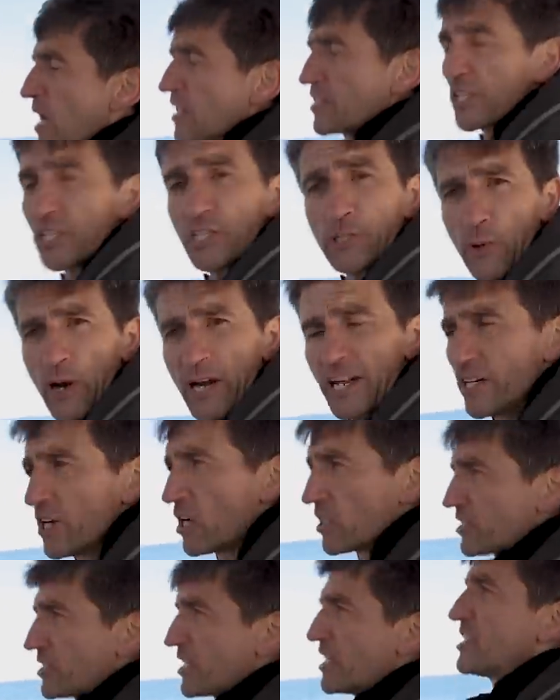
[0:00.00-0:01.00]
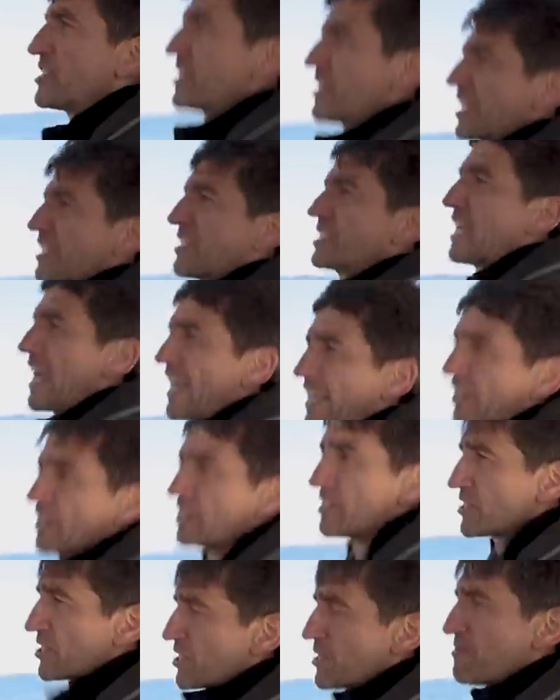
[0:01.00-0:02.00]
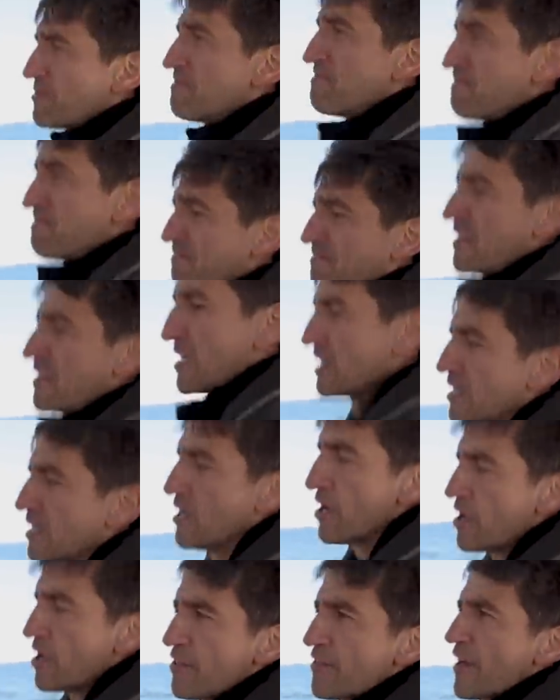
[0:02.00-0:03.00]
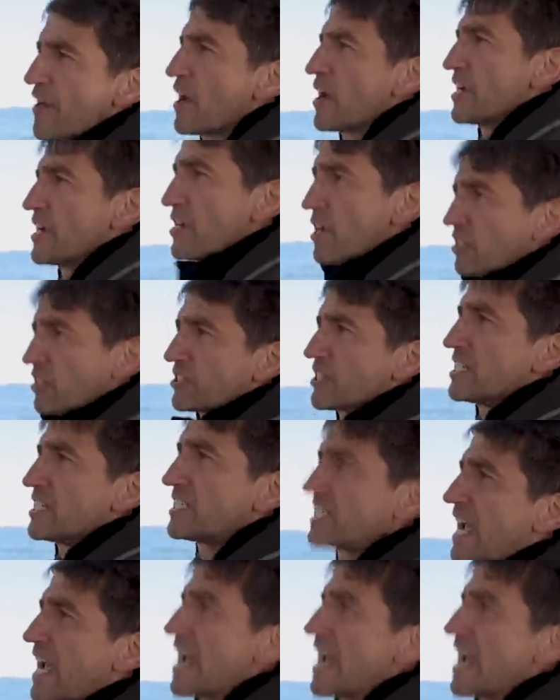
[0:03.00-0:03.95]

passing twenty knots in six seconds, thirty knots in